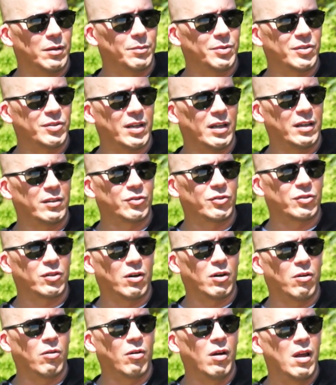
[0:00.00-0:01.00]
You know what I'm
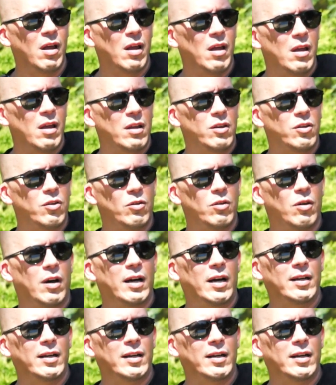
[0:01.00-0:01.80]
saying? So, mm-hmm.